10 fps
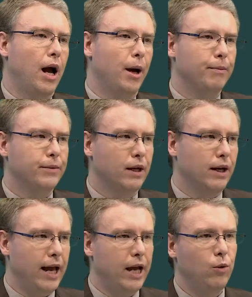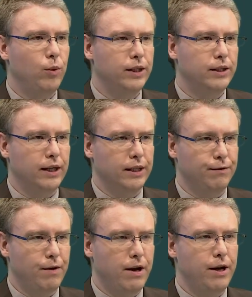Um, the language
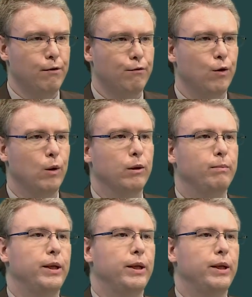is very informal.